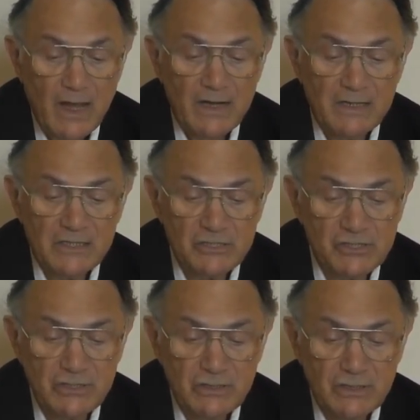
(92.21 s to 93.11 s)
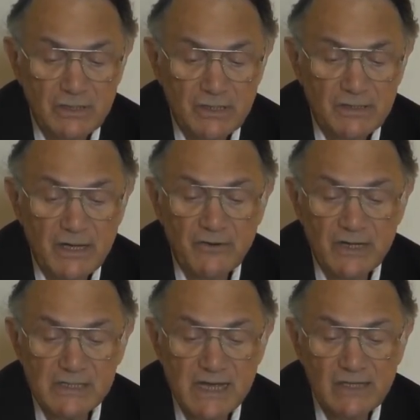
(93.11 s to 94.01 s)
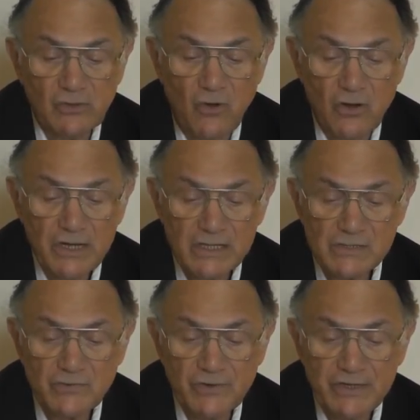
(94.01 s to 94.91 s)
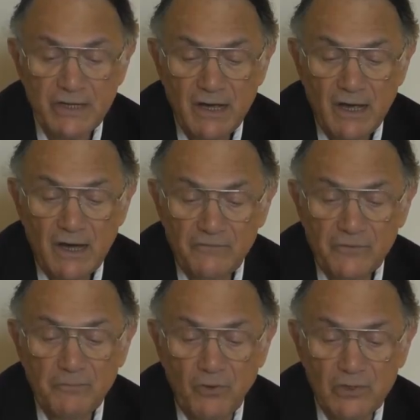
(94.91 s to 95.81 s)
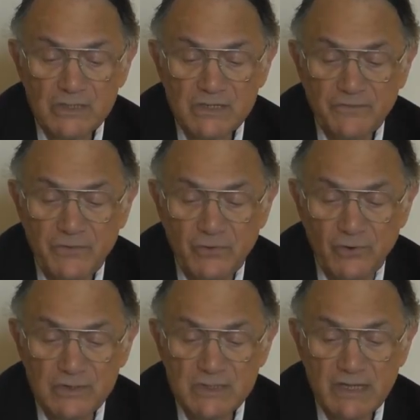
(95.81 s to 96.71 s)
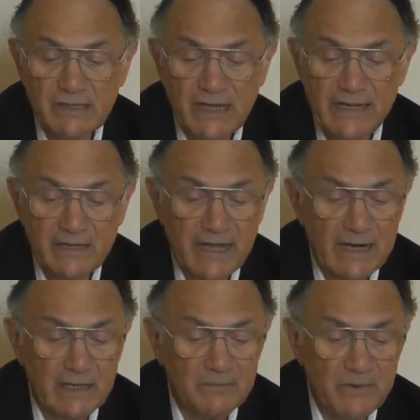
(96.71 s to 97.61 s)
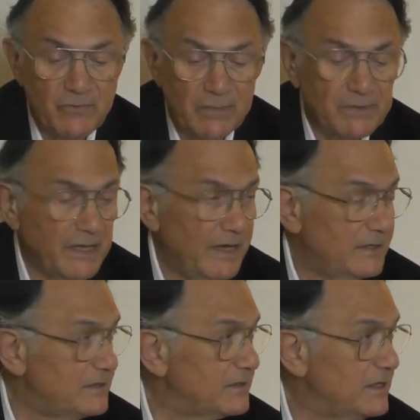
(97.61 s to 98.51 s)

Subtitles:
In addition, there is a long history of reports of cures that later cannot be replicated.